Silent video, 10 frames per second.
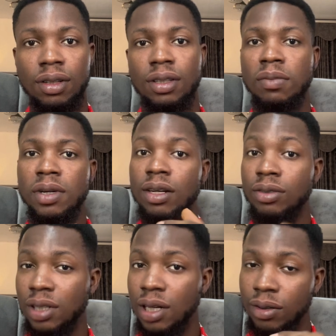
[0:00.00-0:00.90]
The
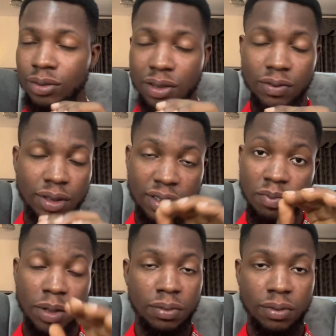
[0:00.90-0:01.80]
miracles that I will do in front of
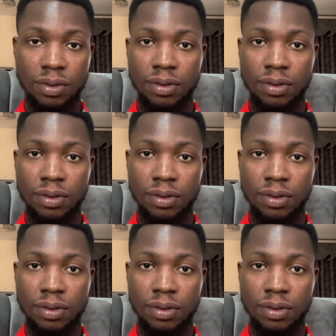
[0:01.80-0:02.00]
people.